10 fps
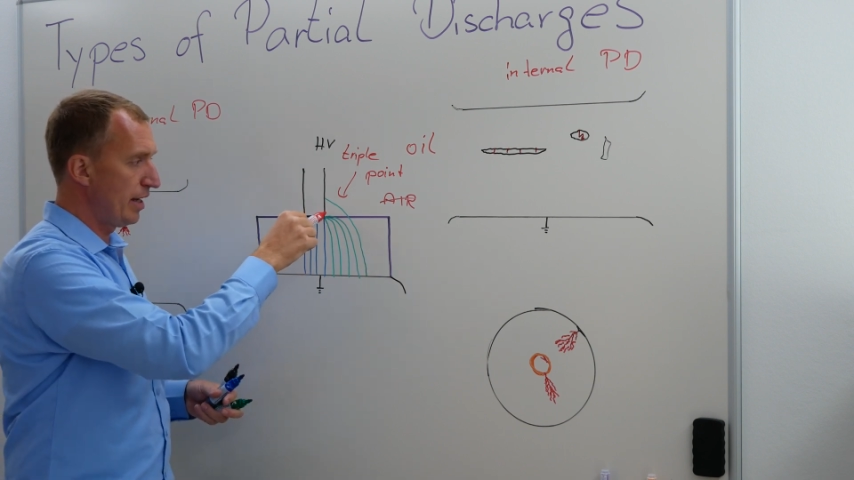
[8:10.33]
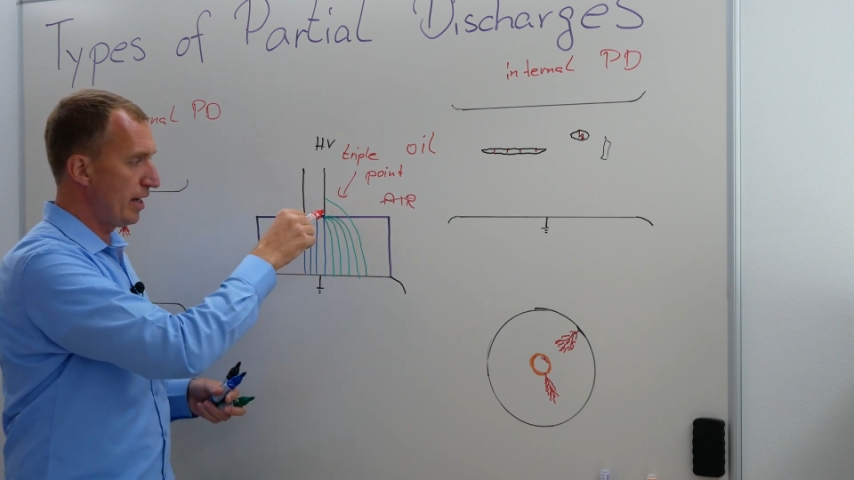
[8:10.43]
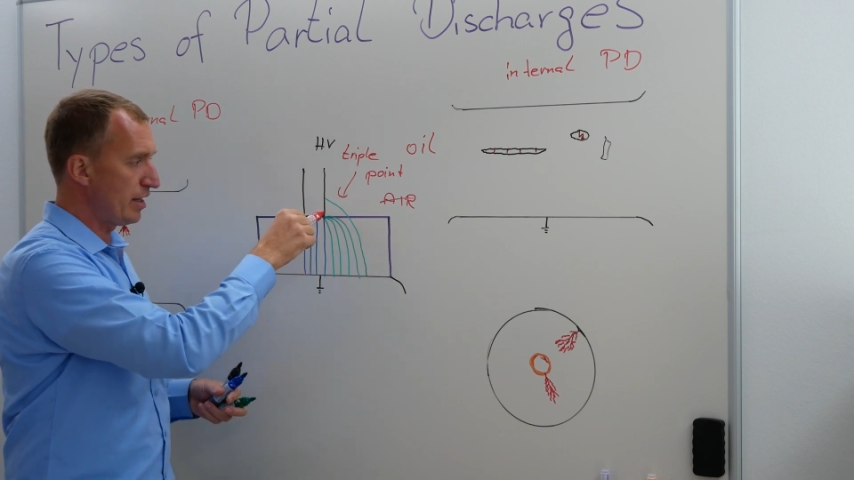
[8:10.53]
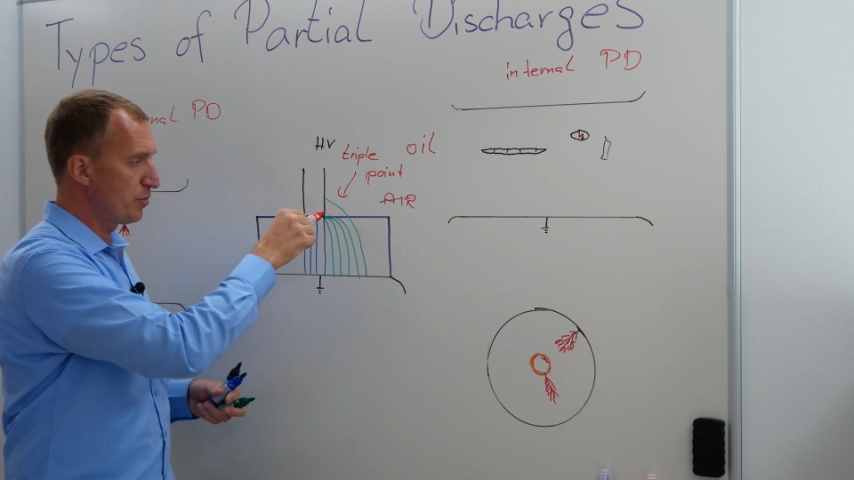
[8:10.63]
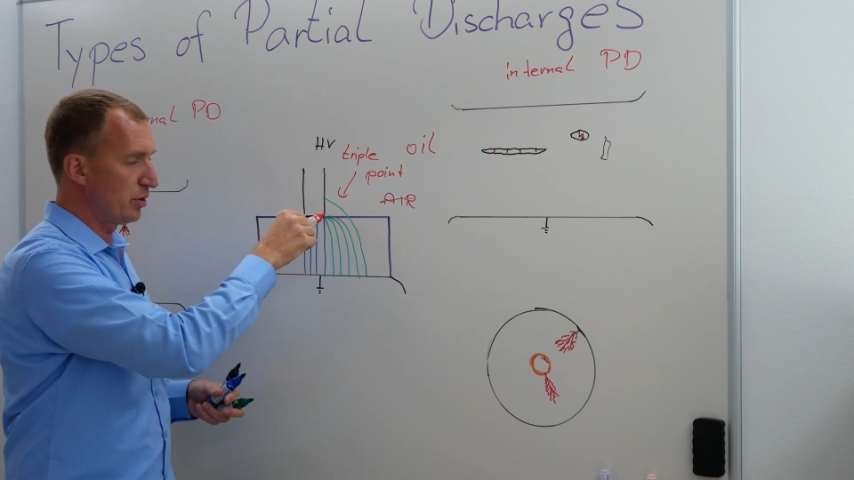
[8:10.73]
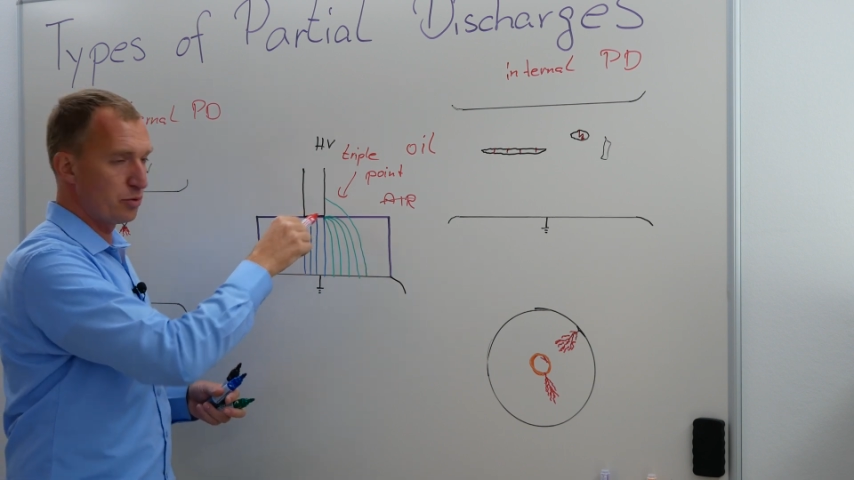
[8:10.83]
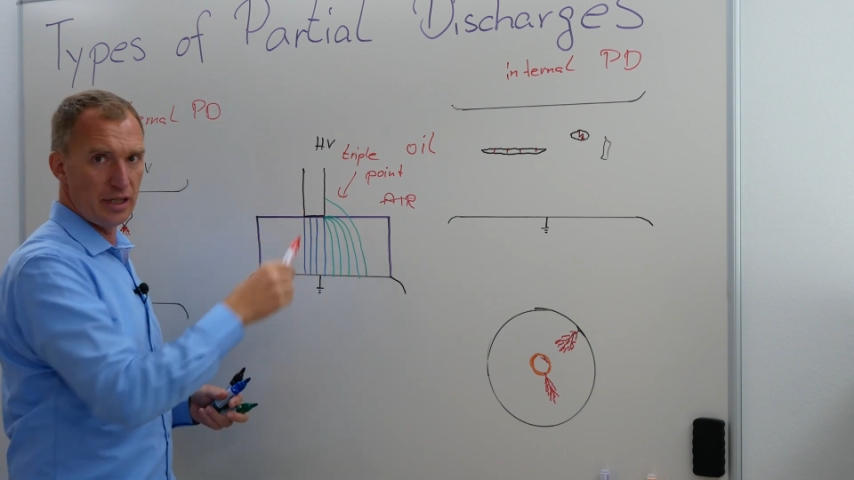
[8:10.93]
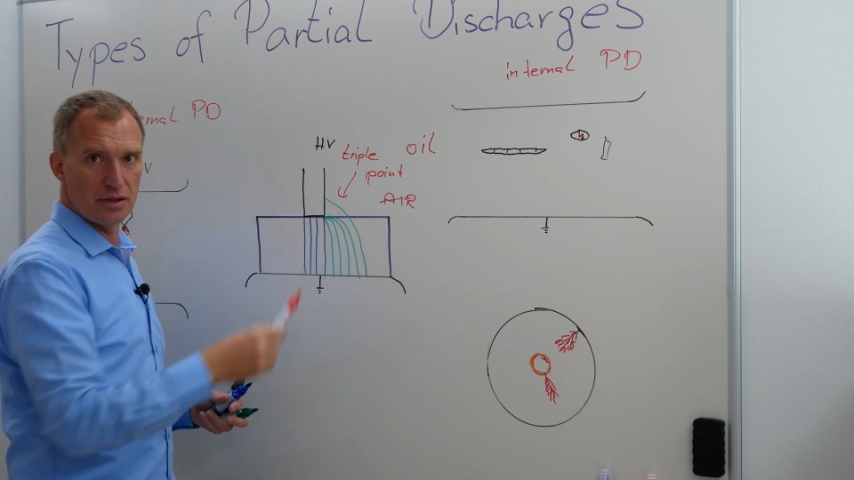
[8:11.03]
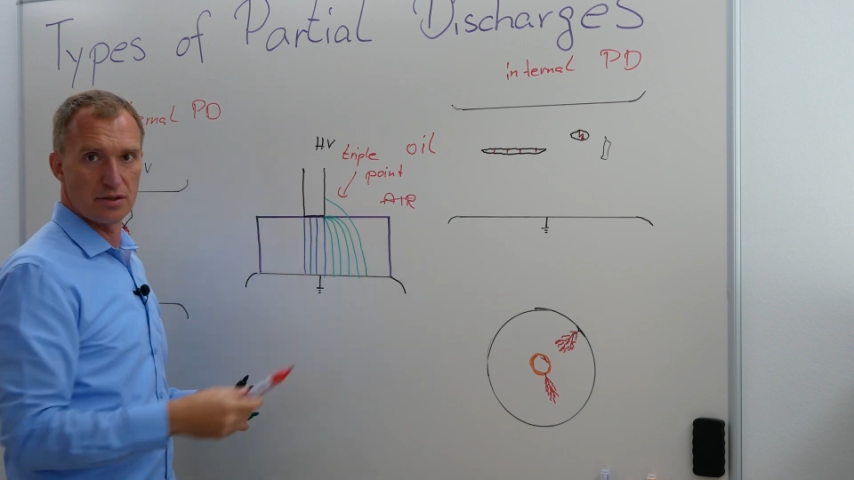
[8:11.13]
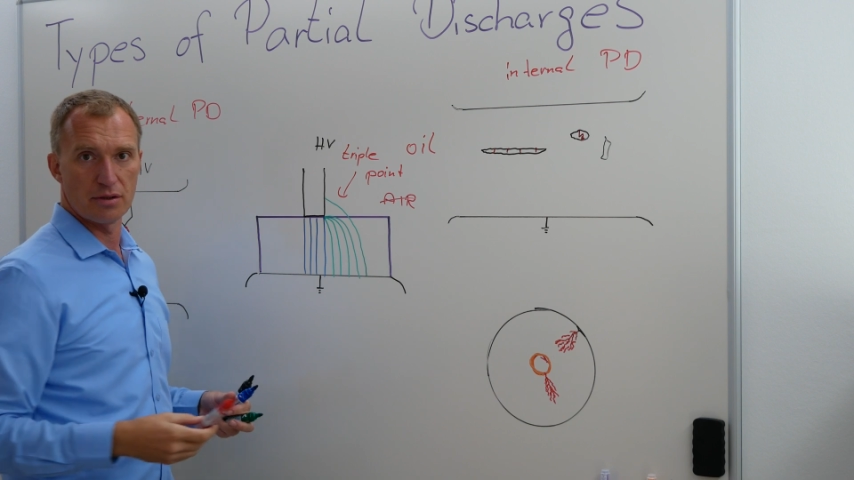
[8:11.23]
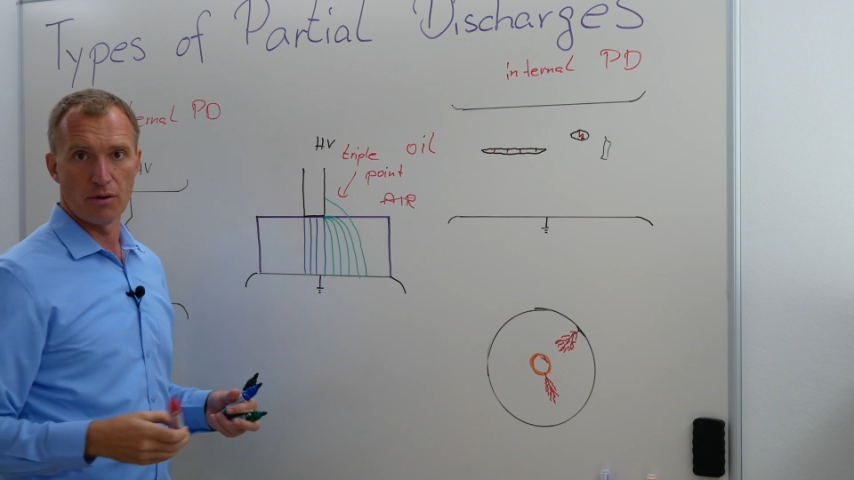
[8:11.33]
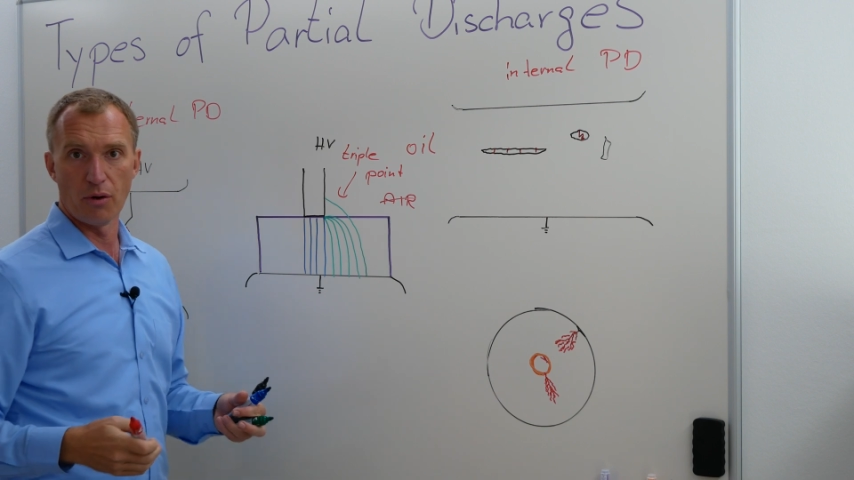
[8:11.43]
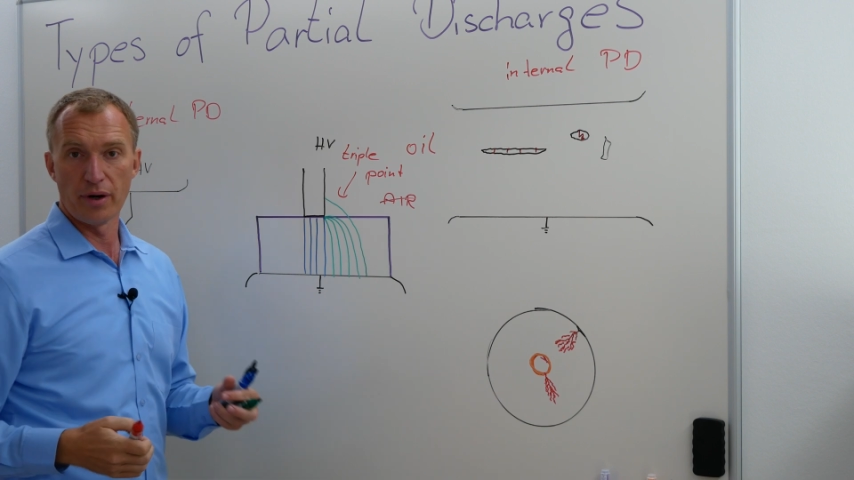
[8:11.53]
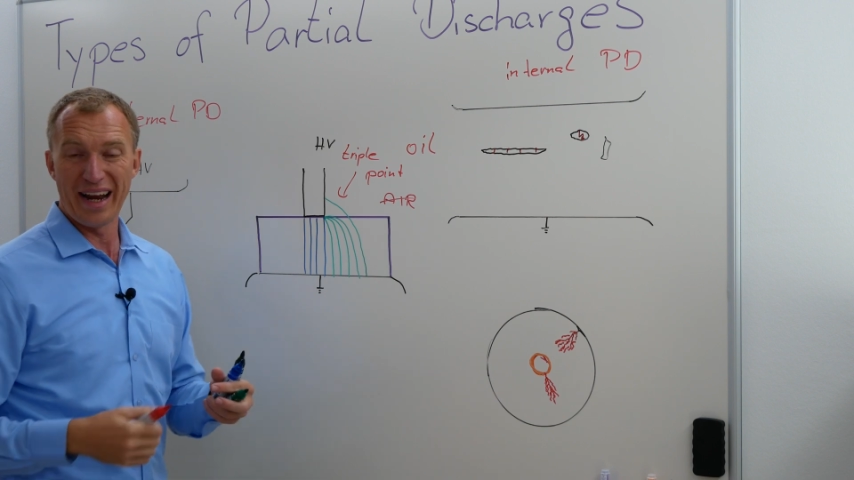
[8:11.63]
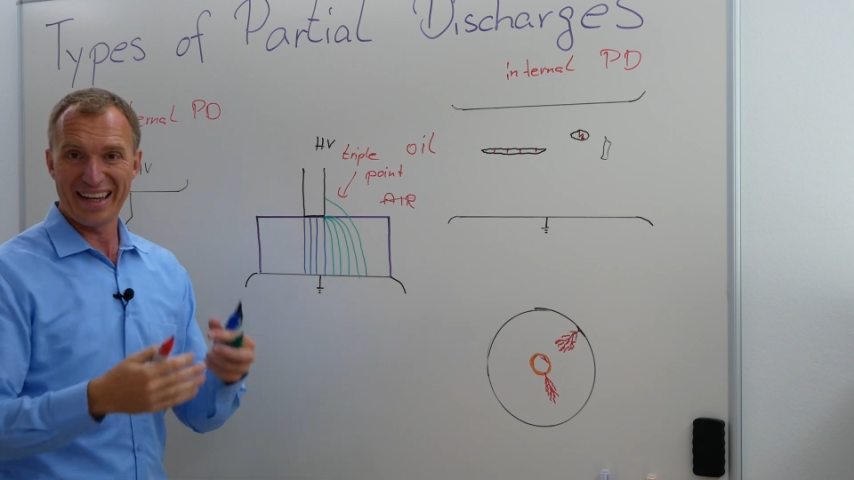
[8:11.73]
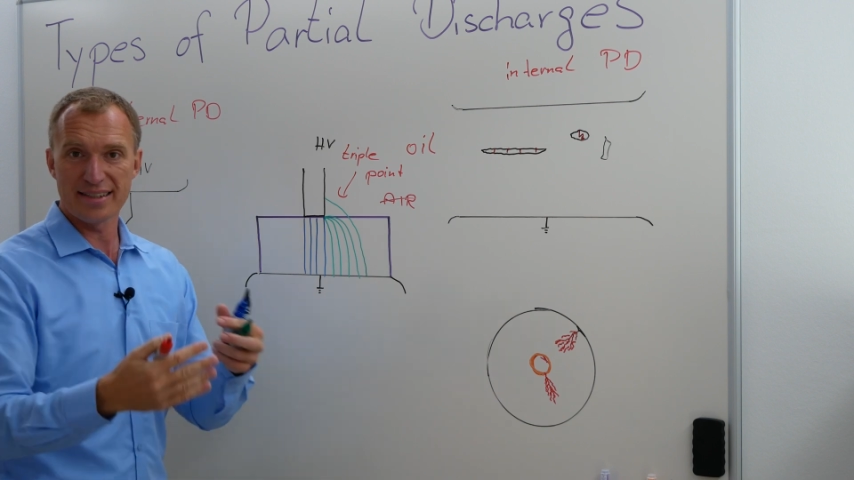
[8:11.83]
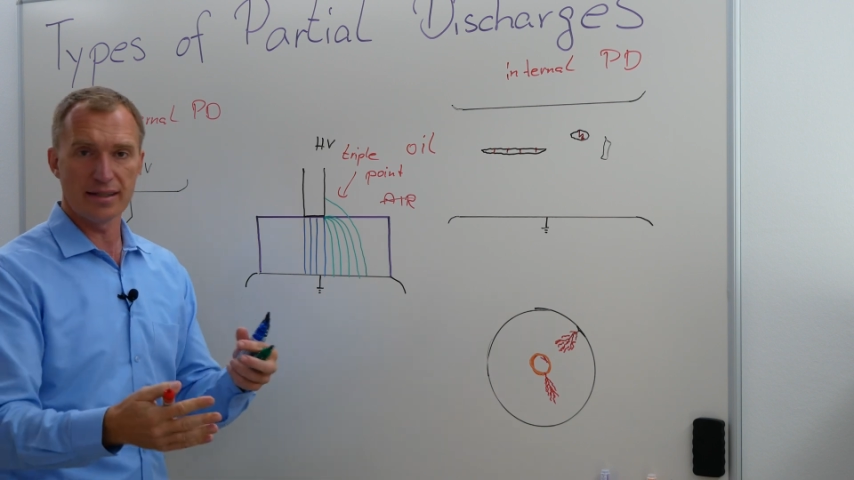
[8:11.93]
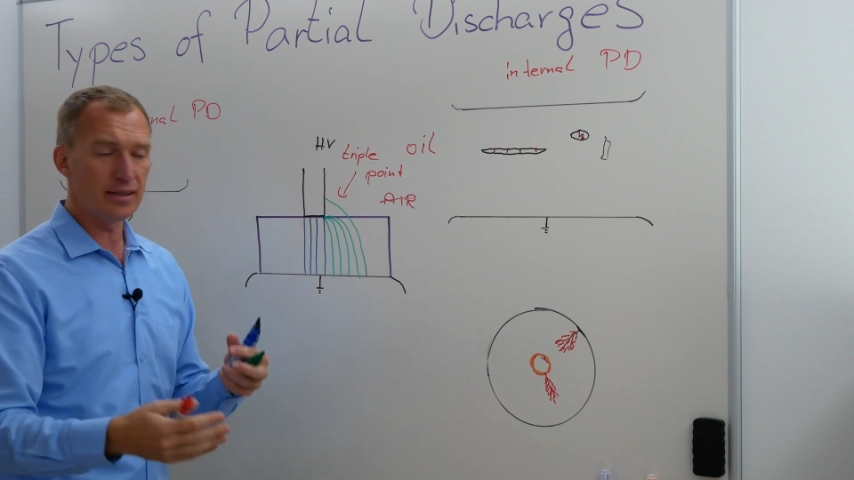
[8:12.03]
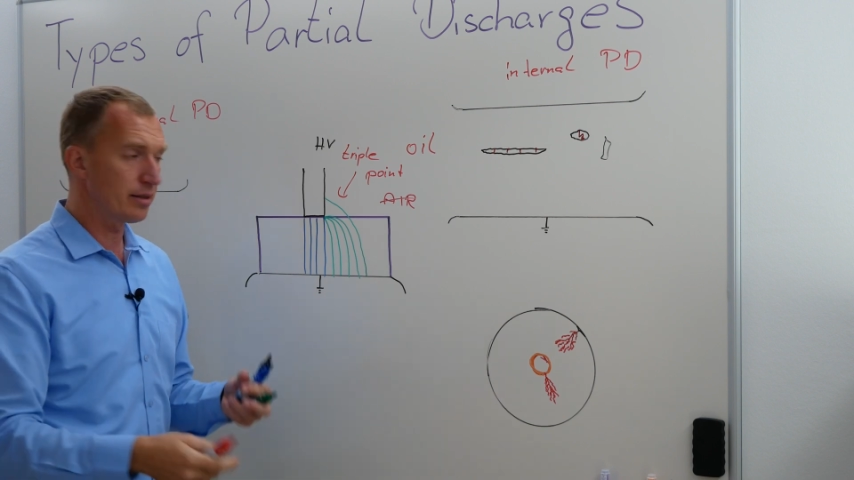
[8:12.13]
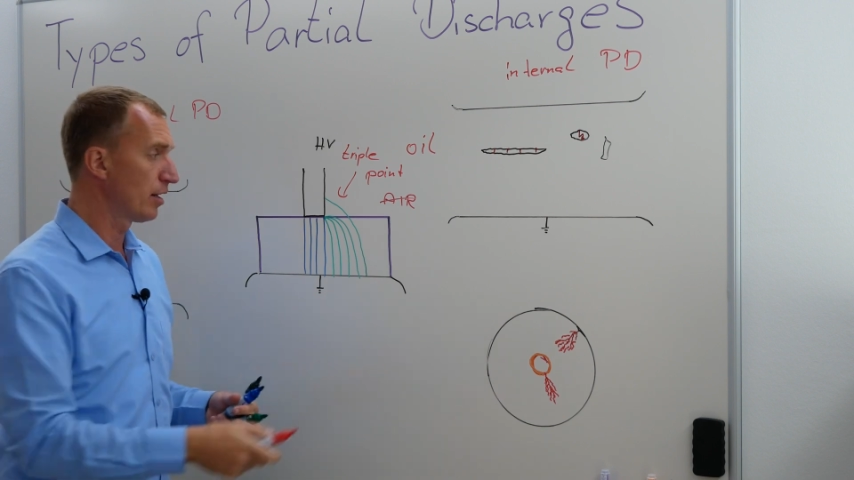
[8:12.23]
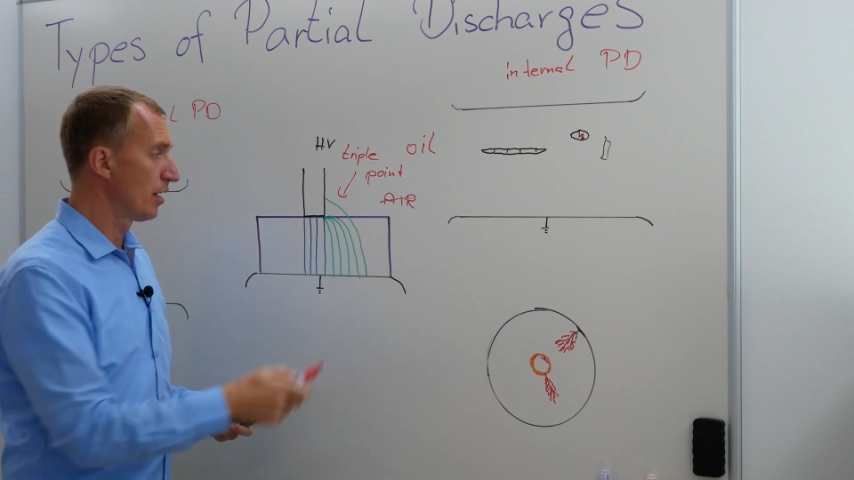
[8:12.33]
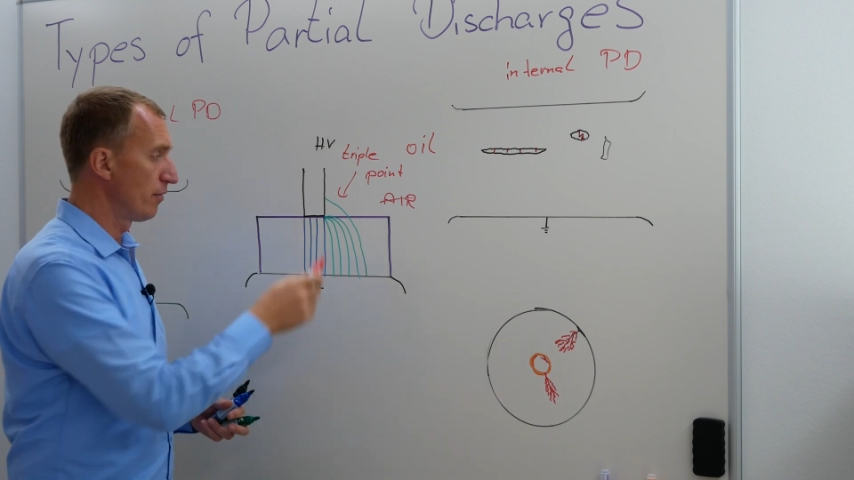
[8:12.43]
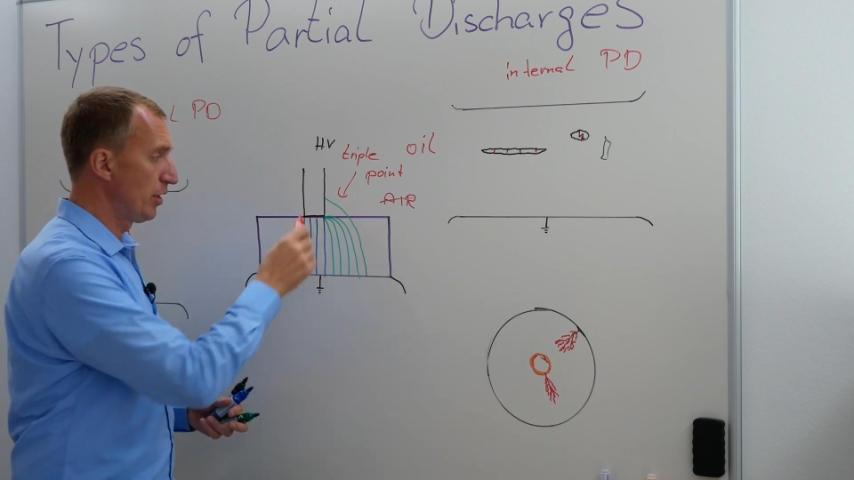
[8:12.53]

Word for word: has been reached or exceeded,